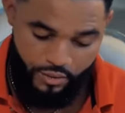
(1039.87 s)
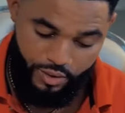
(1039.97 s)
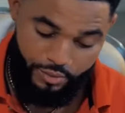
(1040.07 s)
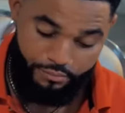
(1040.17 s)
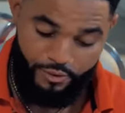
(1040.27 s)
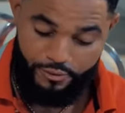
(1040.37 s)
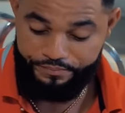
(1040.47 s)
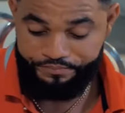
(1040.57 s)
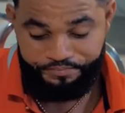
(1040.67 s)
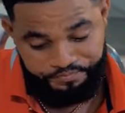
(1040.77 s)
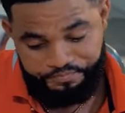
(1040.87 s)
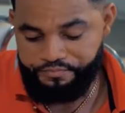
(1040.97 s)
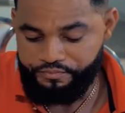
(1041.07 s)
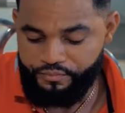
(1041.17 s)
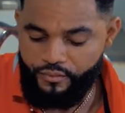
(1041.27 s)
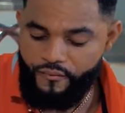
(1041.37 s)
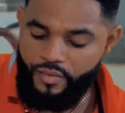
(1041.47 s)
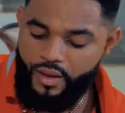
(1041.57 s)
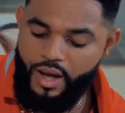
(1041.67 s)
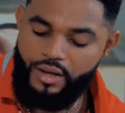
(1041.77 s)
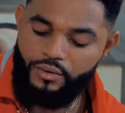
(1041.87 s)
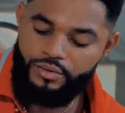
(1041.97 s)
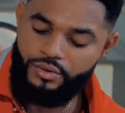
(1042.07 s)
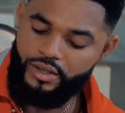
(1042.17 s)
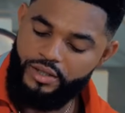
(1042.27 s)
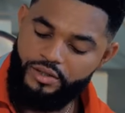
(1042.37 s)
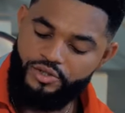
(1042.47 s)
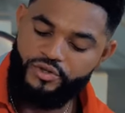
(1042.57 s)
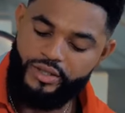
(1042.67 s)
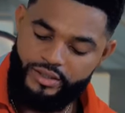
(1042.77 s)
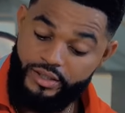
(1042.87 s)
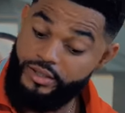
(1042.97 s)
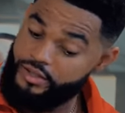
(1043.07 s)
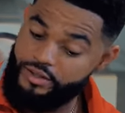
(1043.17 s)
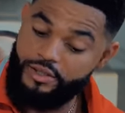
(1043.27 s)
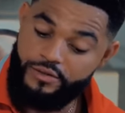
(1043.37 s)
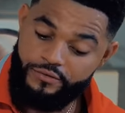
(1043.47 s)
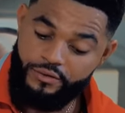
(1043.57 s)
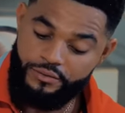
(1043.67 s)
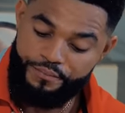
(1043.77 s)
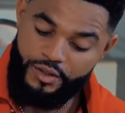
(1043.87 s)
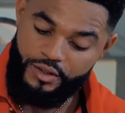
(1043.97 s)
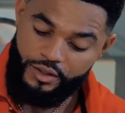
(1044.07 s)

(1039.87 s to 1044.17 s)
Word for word: Uh, well, Mom, I don't want to get distracted eating this food.